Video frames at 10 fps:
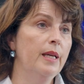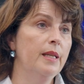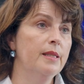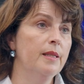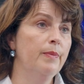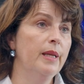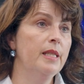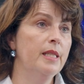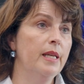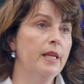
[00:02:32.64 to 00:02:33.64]
its
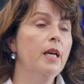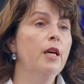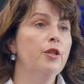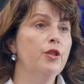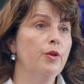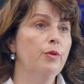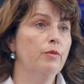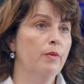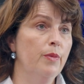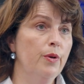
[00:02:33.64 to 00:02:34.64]
ability
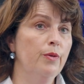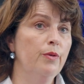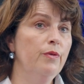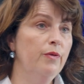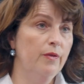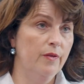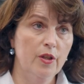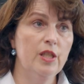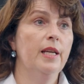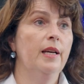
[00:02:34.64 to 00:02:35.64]
to remove
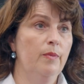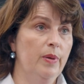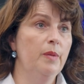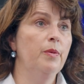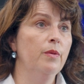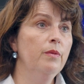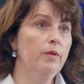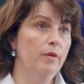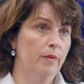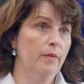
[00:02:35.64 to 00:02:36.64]
38
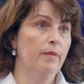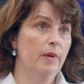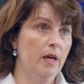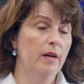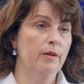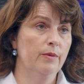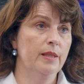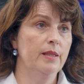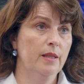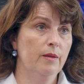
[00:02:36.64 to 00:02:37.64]
people from a
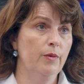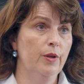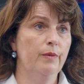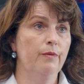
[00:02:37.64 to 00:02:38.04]
high-risk work